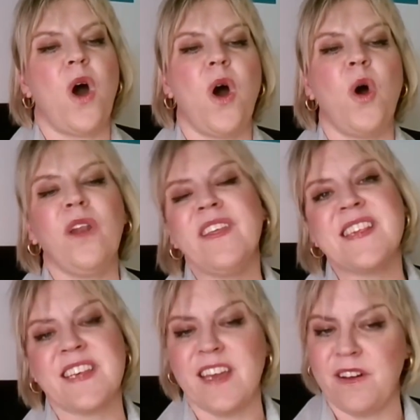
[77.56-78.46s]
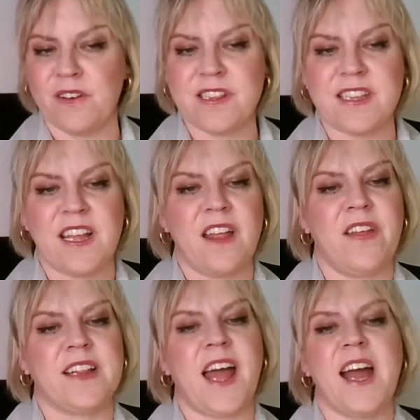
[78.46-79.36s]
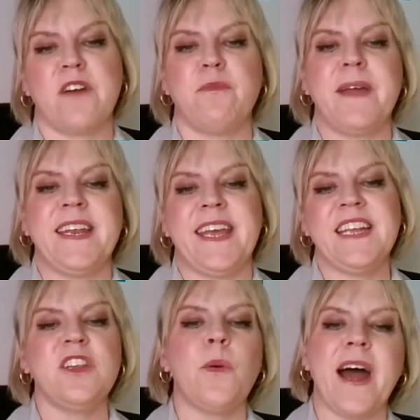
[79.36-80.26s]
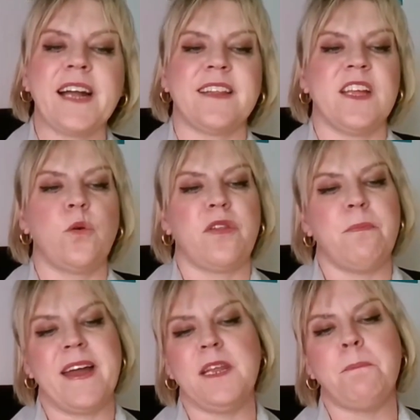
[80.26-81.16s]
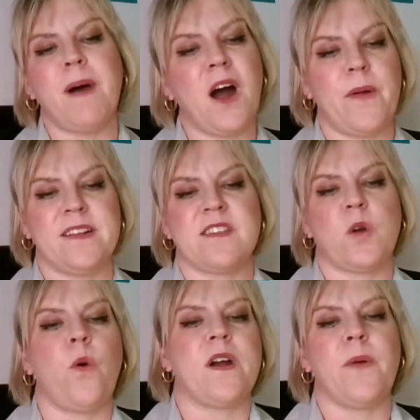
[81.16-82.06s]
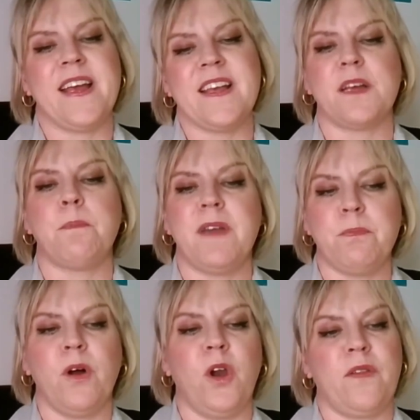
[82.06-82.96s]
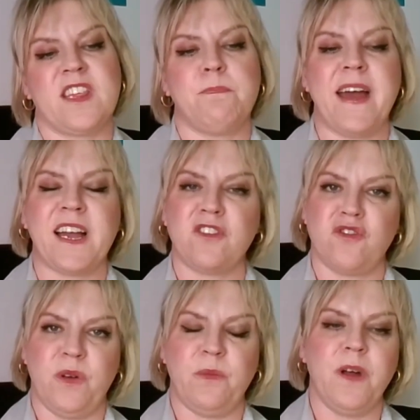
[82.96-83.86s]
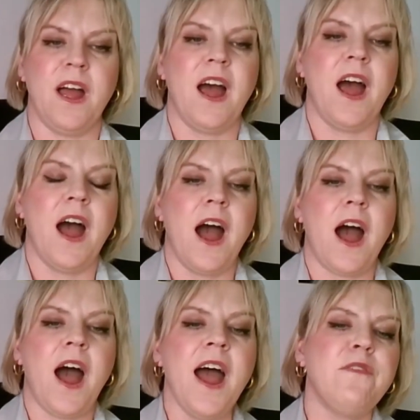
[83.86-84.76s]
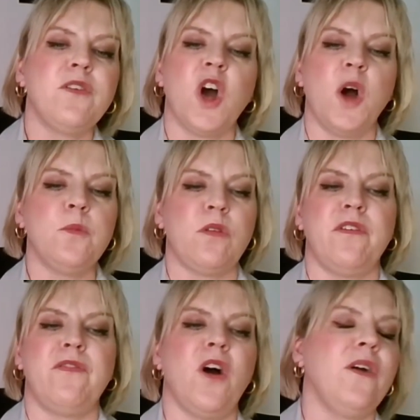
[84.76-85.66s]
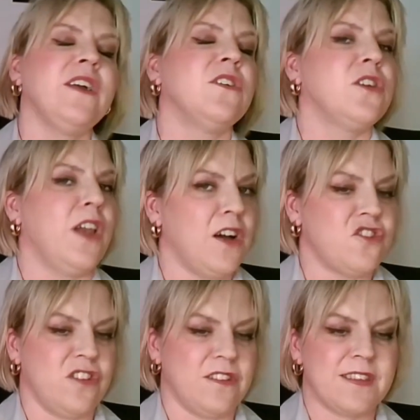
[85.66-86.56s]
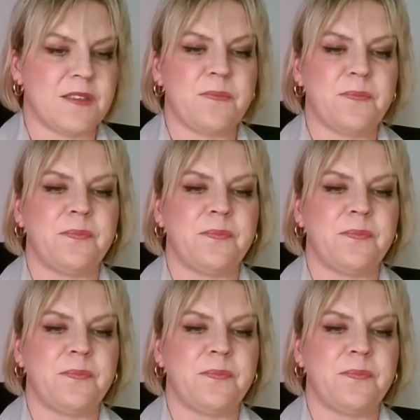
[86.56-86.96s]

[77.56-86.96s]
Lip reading: All these years that I have been interacting with many parents who are raising people on the spectrum, I have come to the following conclusions.